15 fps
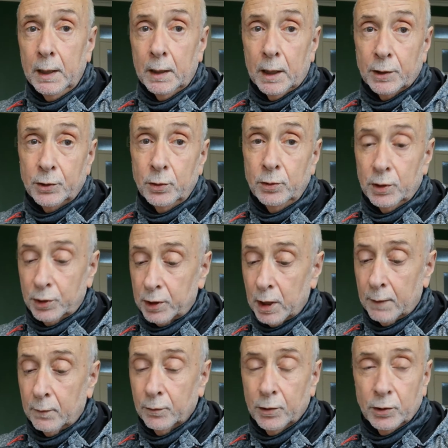I soon
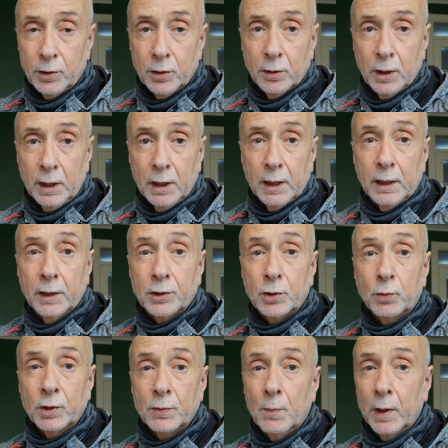discovered that you needed a
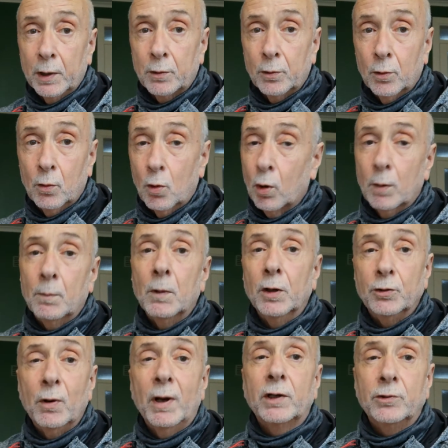Swiss Micro or a
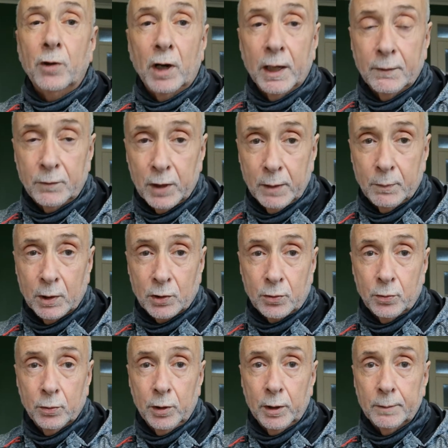direct drive type
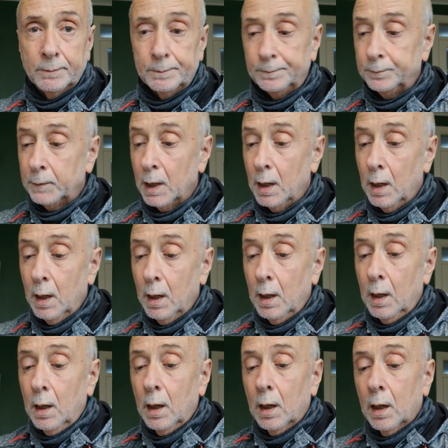extruder.
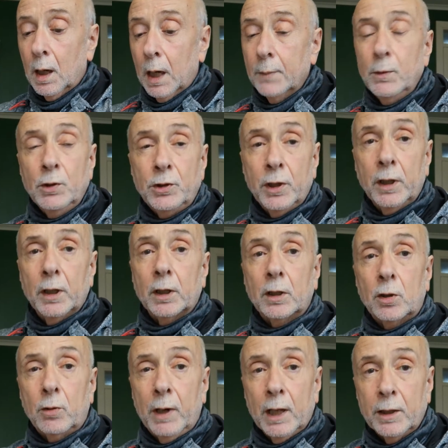I'm using a
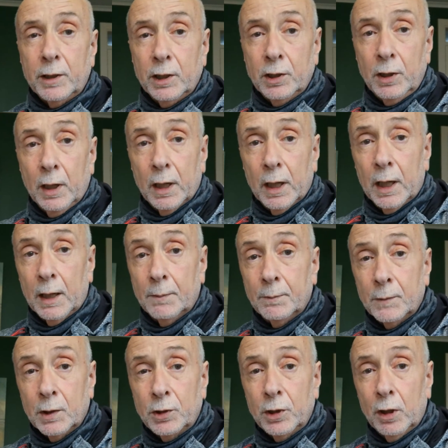Corelity
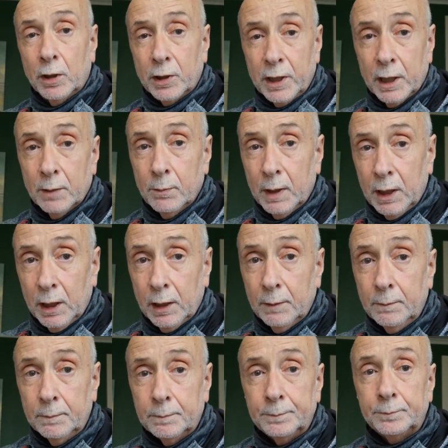CR10 Mini,
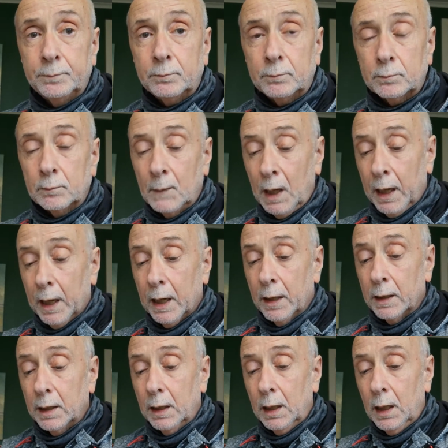
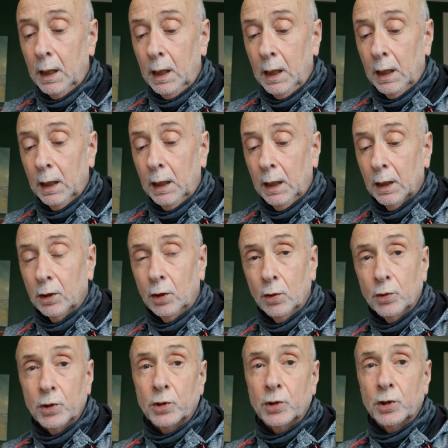and it
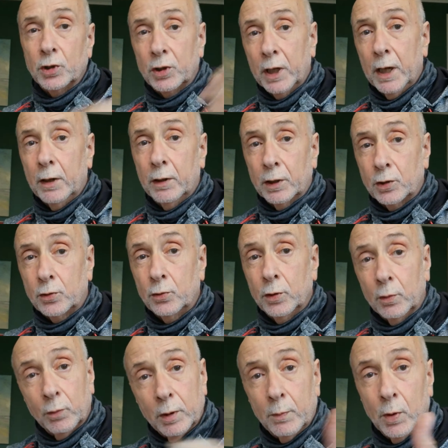uses a standard
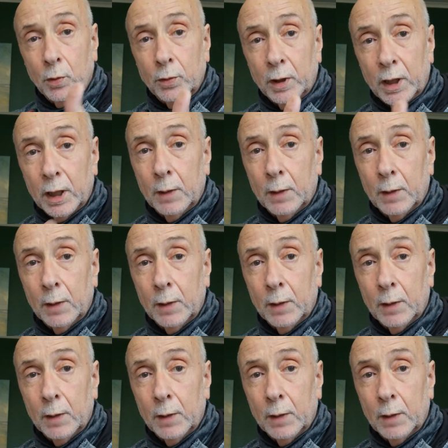extruder with a Bowden